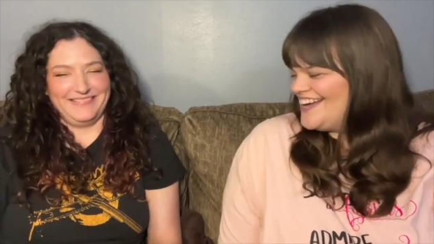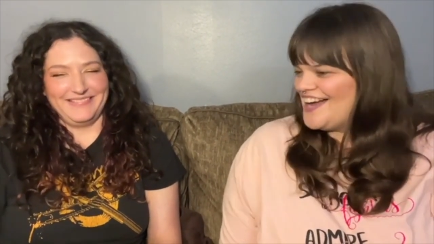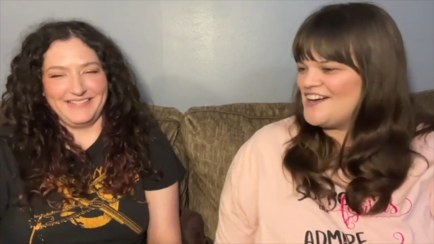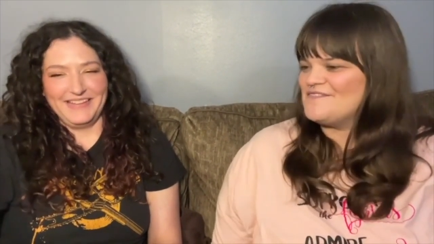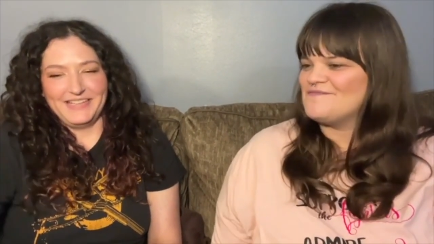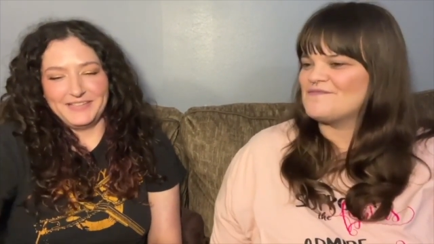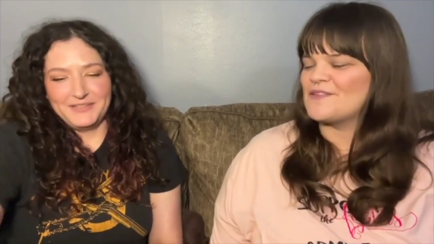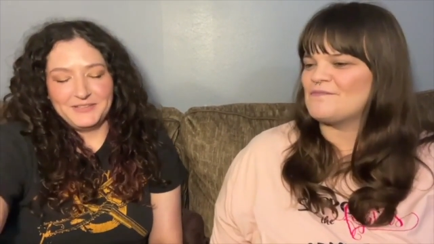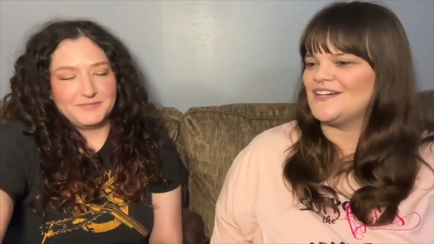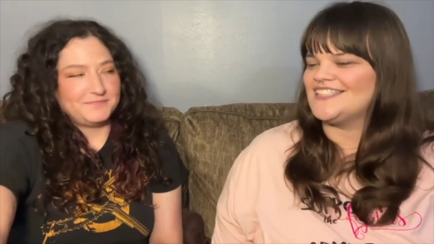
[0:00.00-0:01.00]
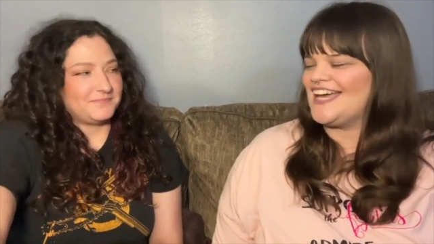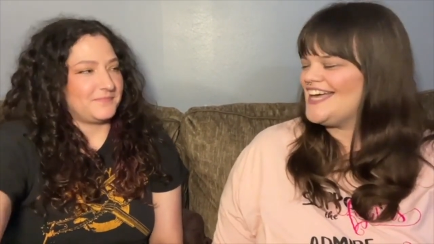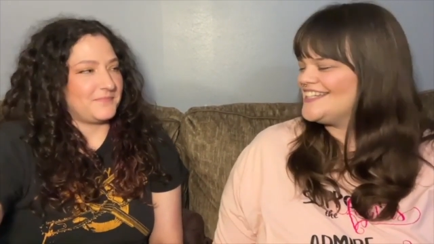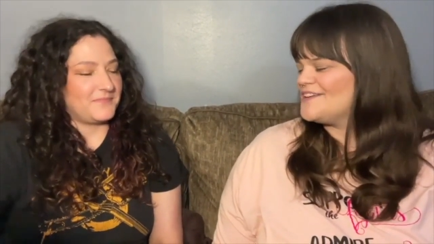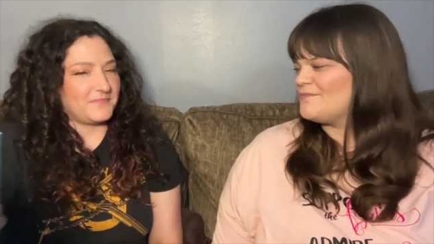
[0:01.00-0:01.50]
Speaker 1: um,
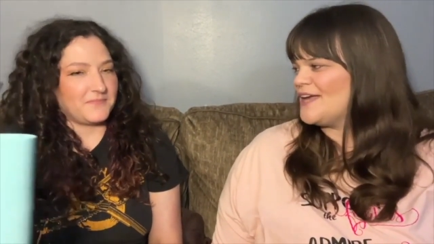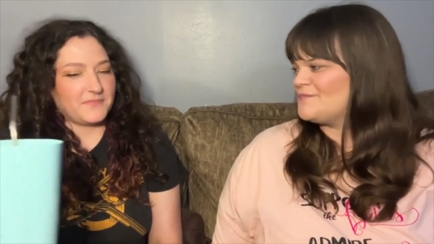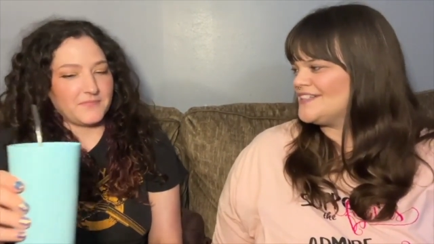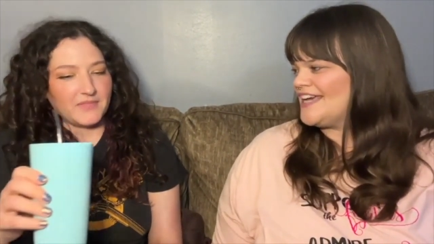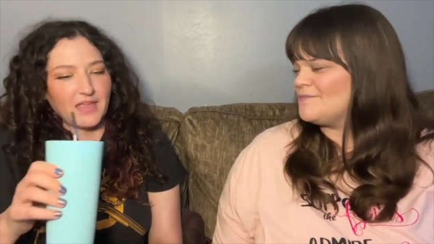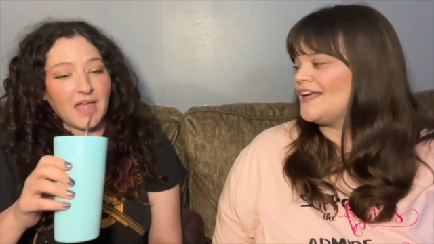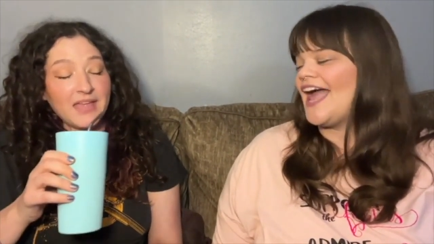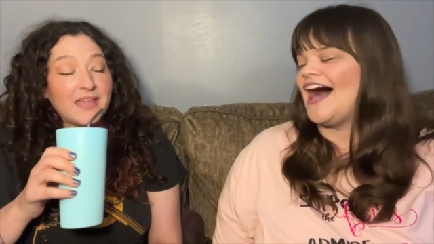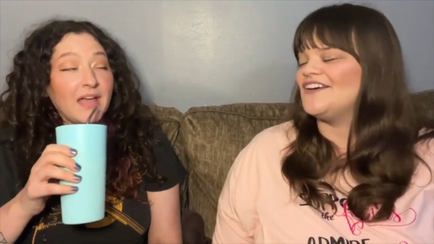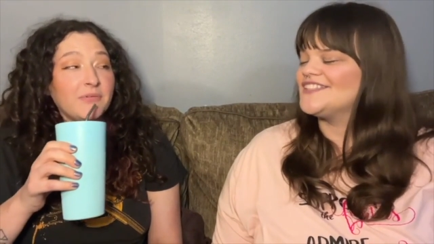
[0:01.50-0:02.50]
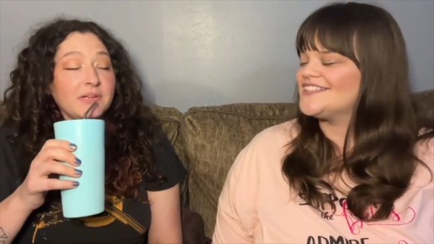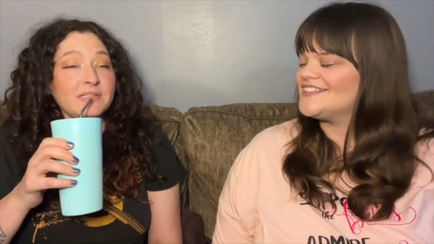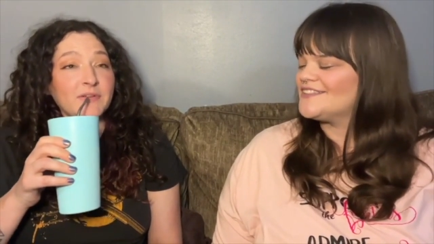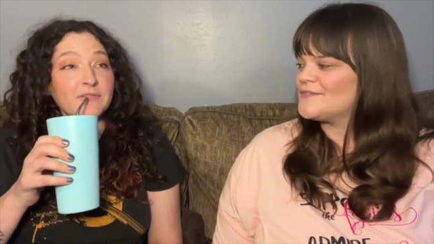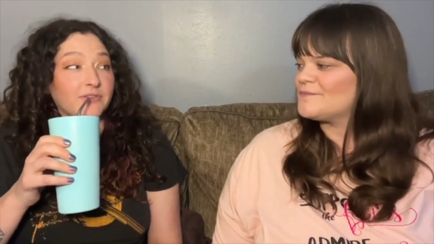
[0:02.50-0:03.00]
pretend, play pretend, play house. It was
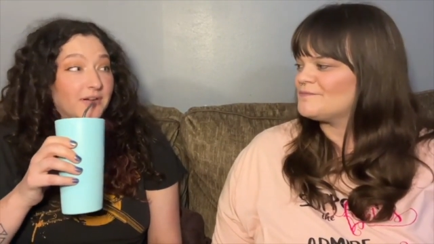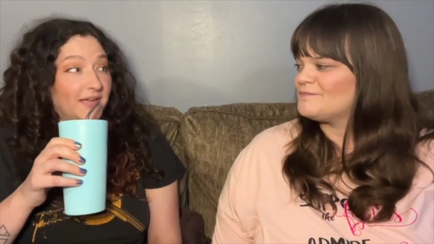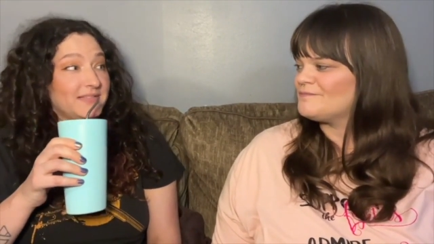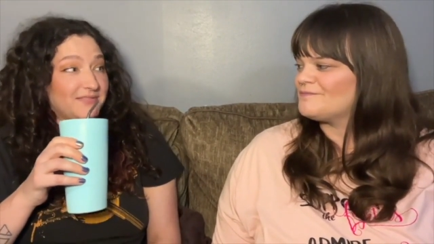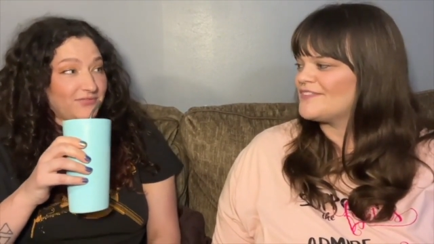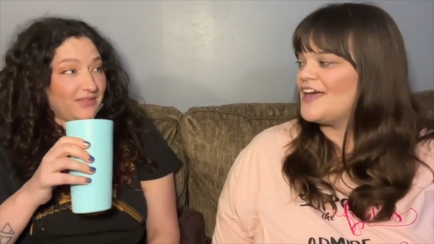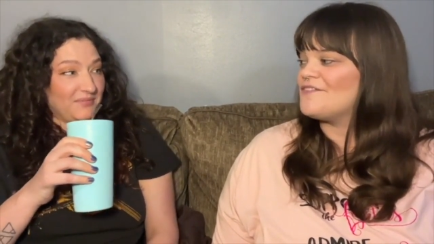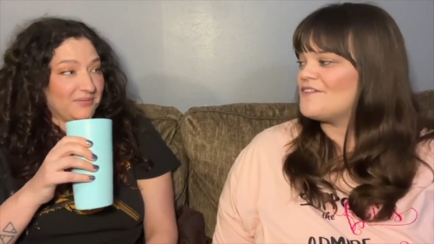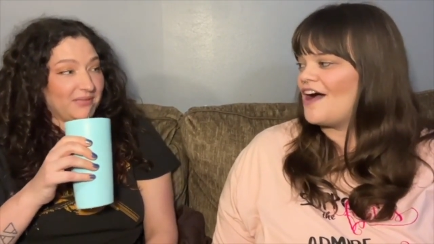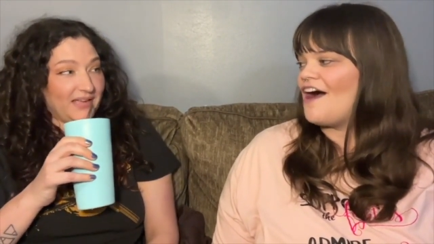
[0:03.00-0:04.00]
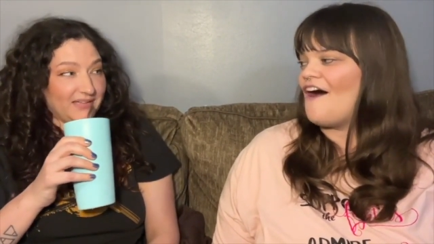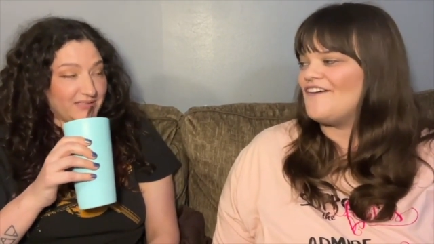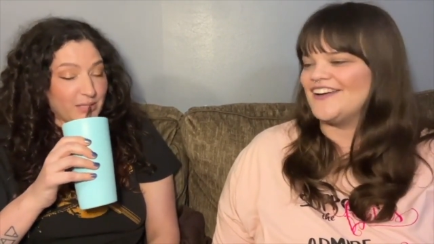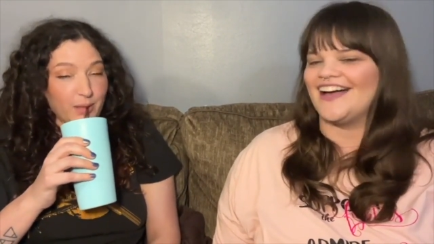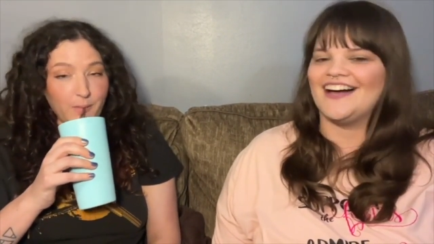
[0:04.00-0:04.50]
Speaker 2: fun for us for them to play house. Oh
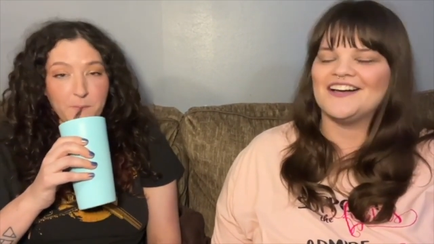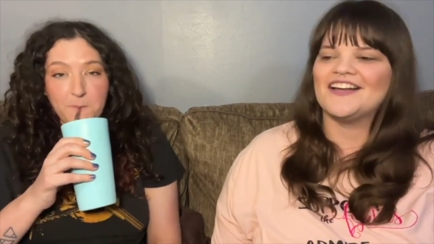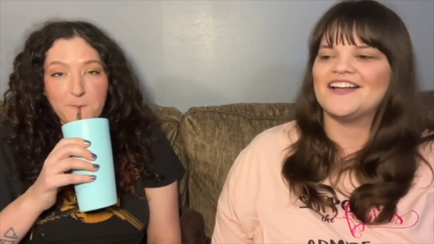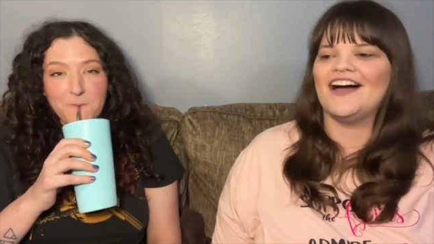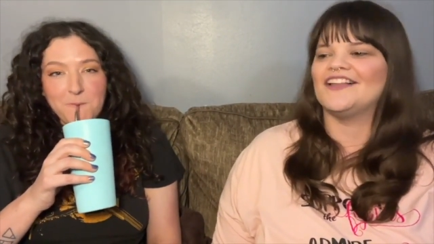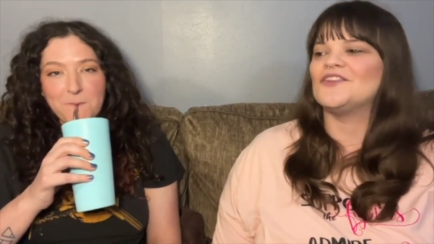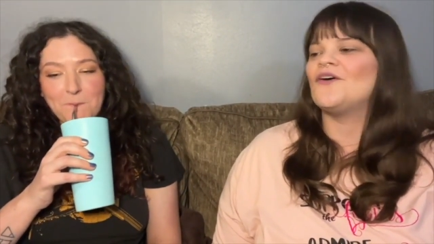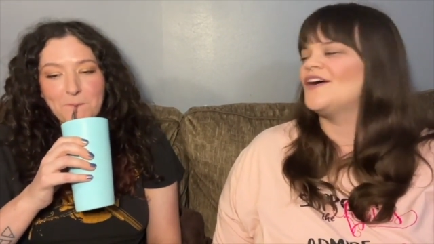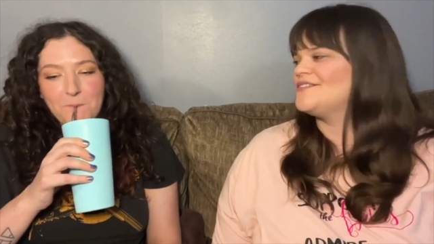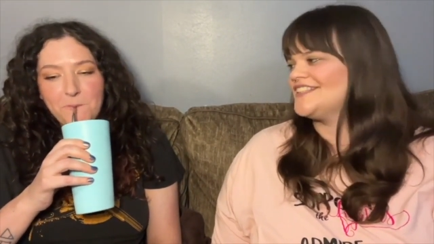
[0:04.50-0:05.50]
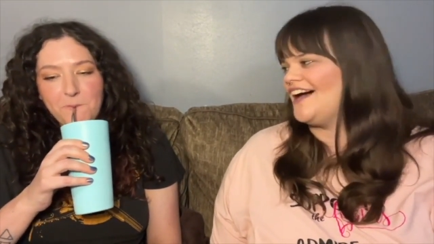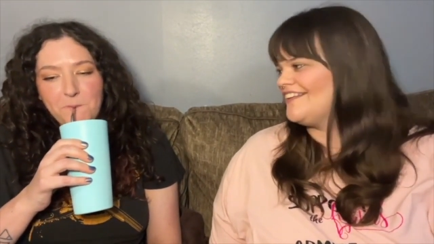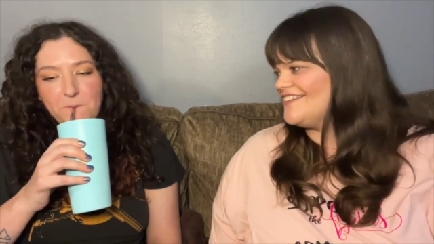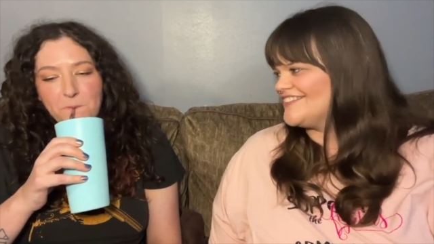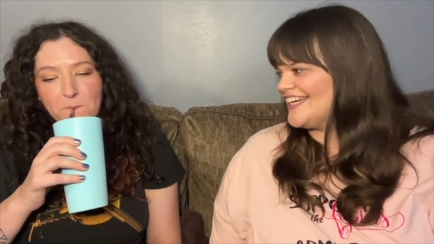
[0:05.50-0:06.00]
yeah,
Speaker 1: uh, Laura was not
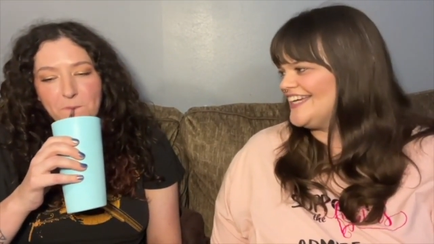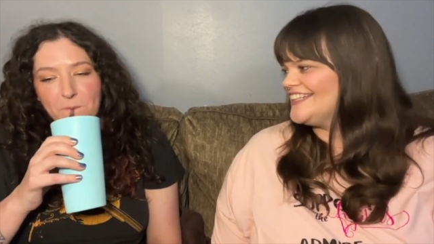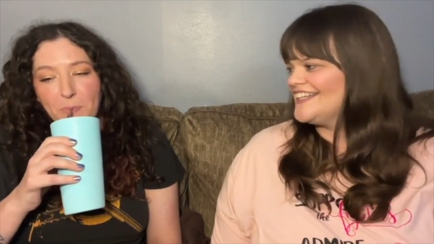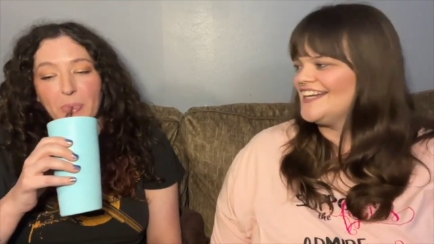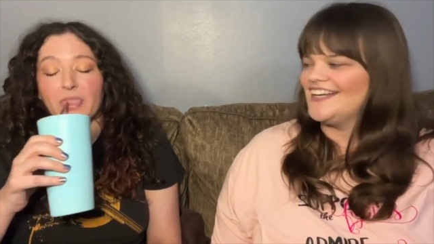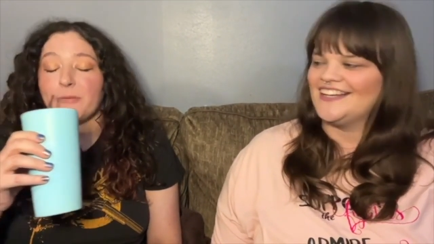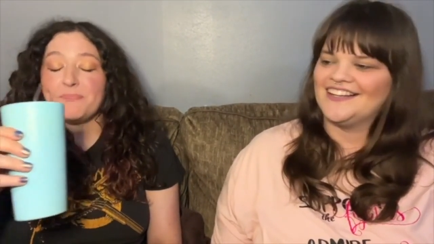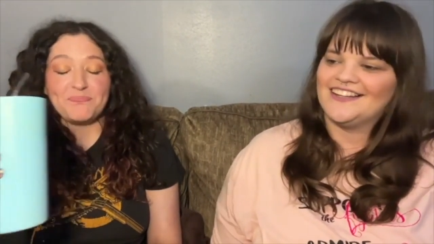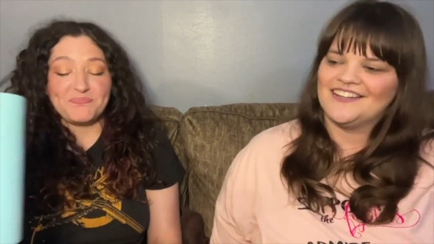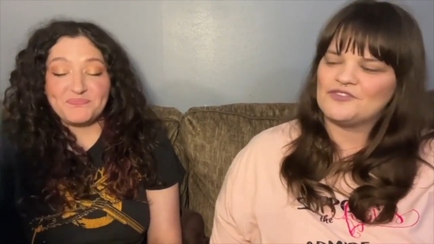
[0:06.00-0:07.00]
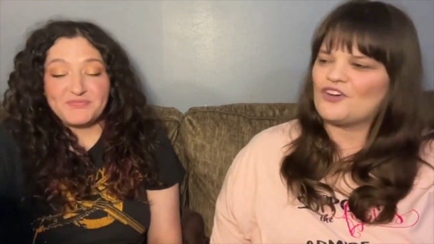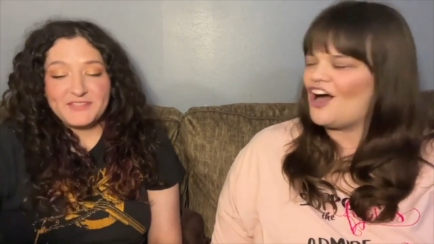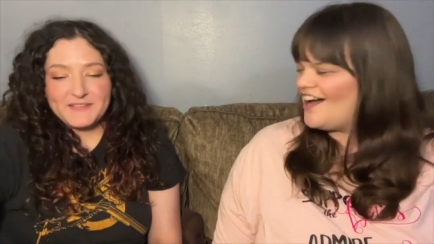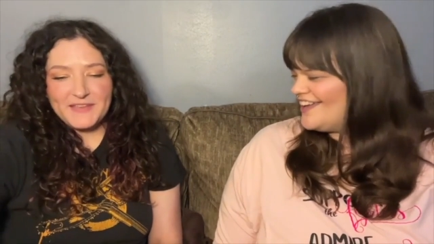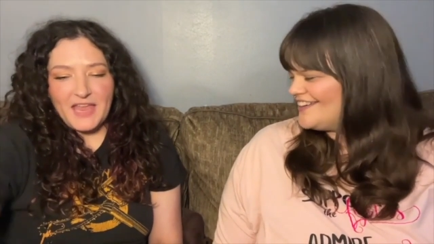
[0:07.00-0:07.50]
loving it.
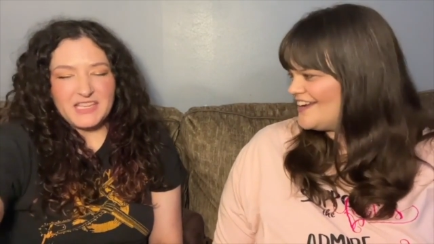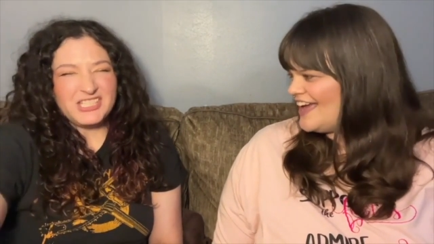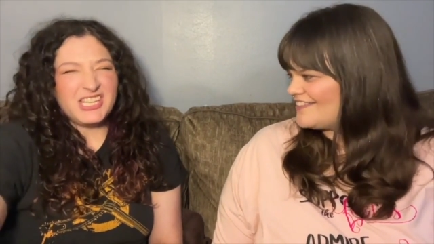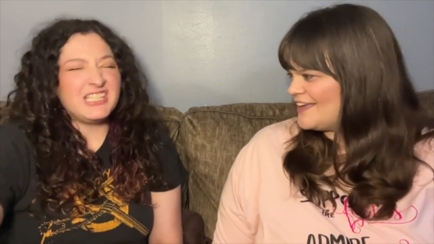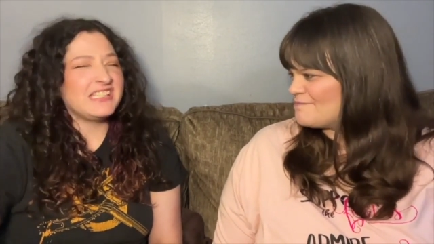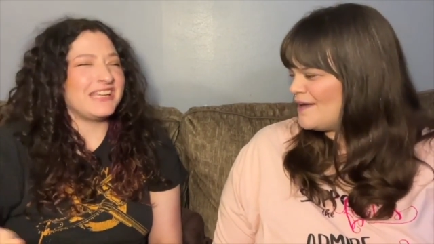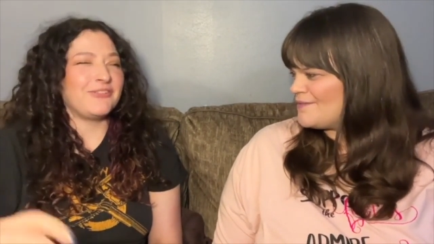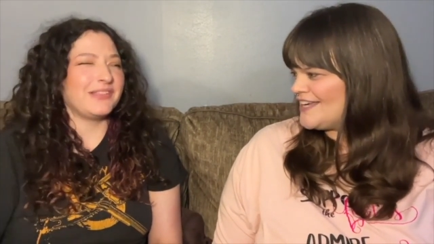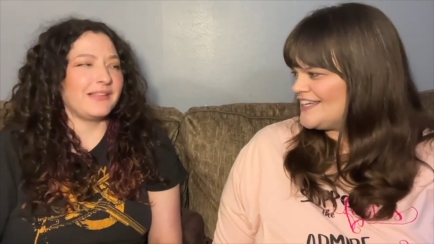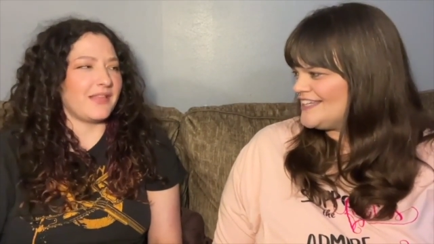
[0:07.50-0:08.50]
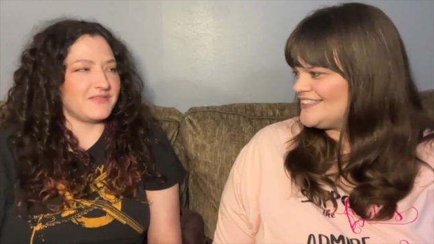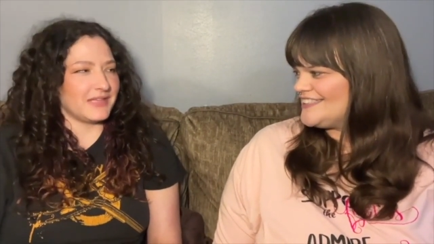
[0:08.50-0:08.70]
Ron, I she think maybe
Speaker 2: loves